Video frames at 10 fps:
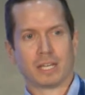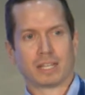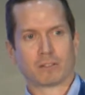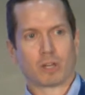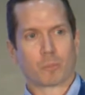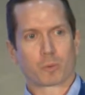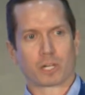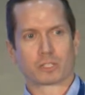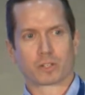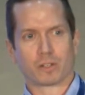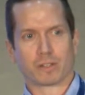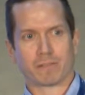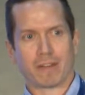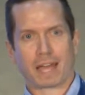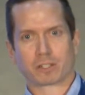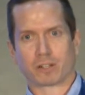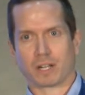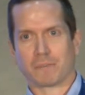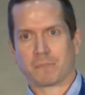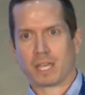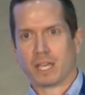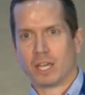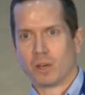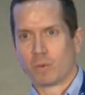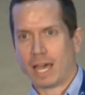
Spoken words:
That was all pre-drilled in the factory. We